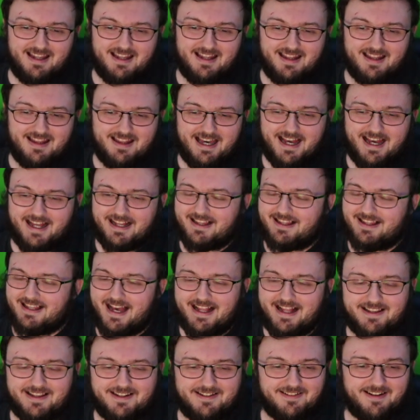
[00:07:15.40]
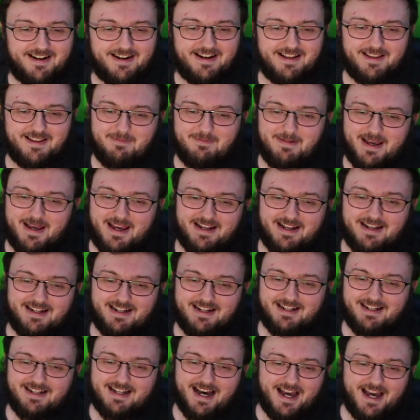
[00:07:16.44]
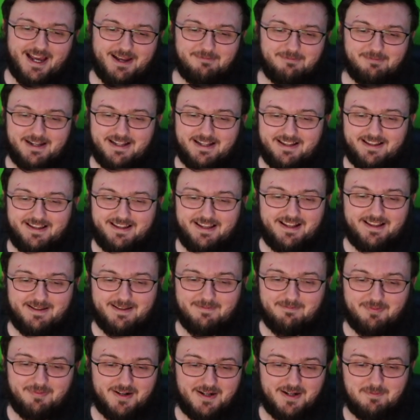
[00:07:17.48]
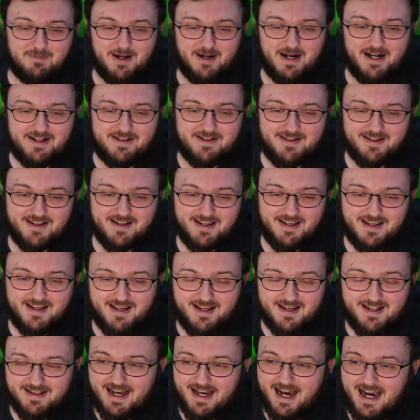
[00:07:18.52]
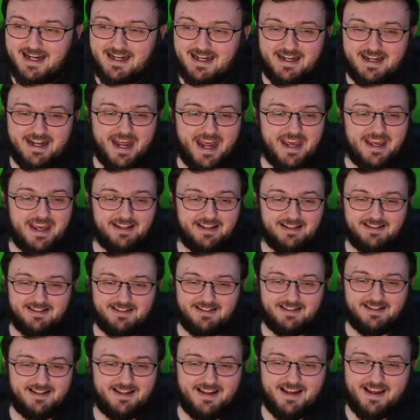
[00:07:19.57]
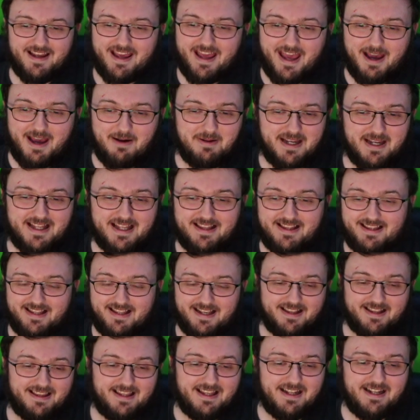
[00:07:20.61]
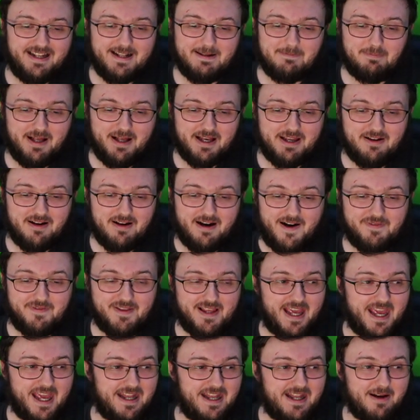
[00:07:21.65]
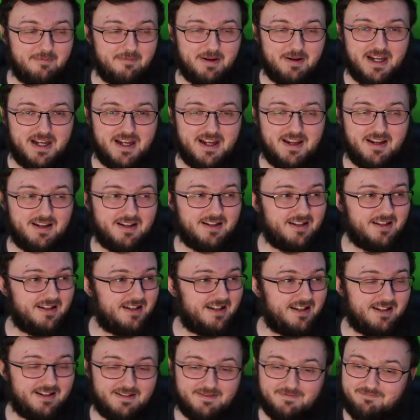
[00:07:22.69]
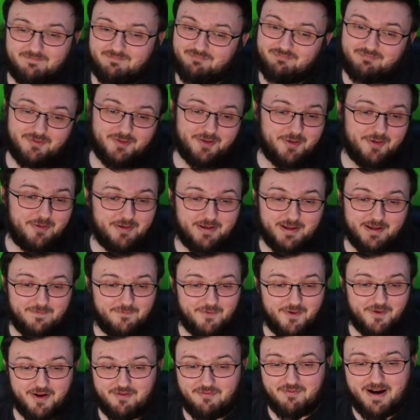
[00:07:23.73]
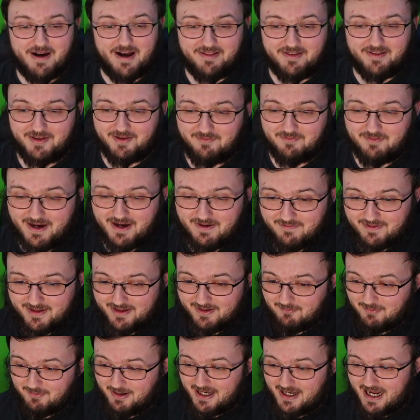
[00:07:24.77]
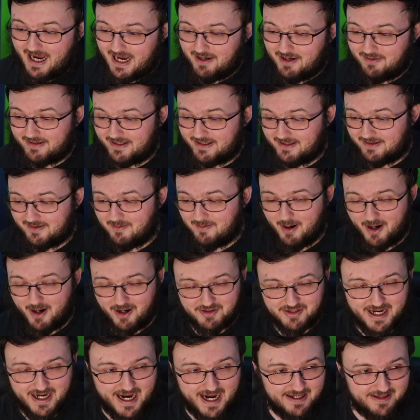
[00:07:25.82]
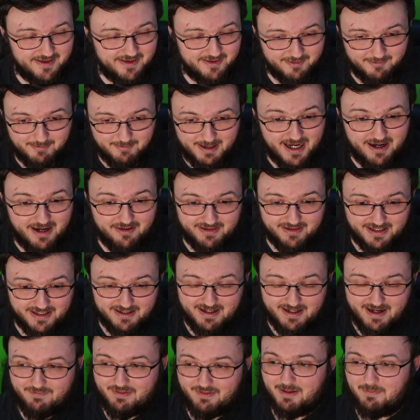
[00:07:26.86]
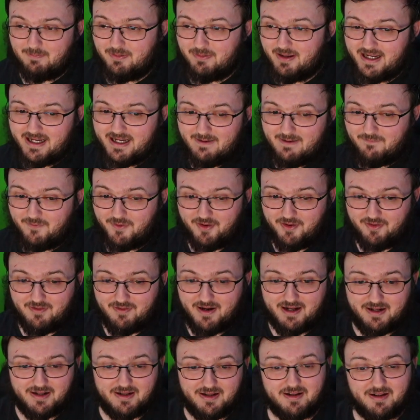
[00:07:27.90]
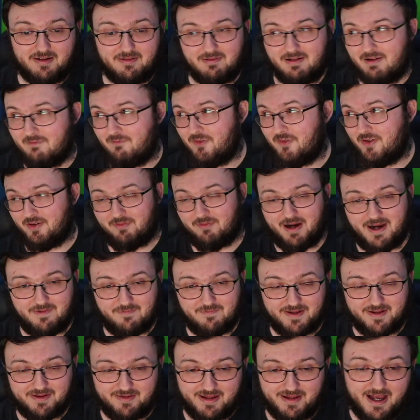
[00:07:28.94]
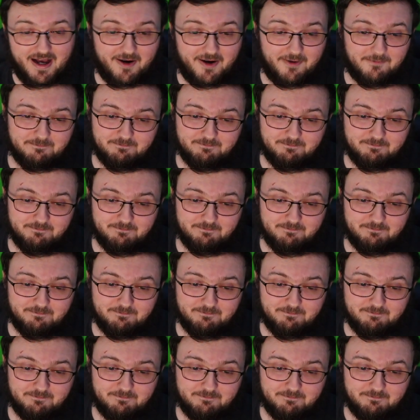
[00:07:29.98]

that's crazy, man. 9-win season, pretty much. 9-8, and we get 6th seed in the playoffs, and then we lose in the first round to the Ravens, when I don't think Lamar Jackson is going to be healthy enough to play that first round for the Ravens. So,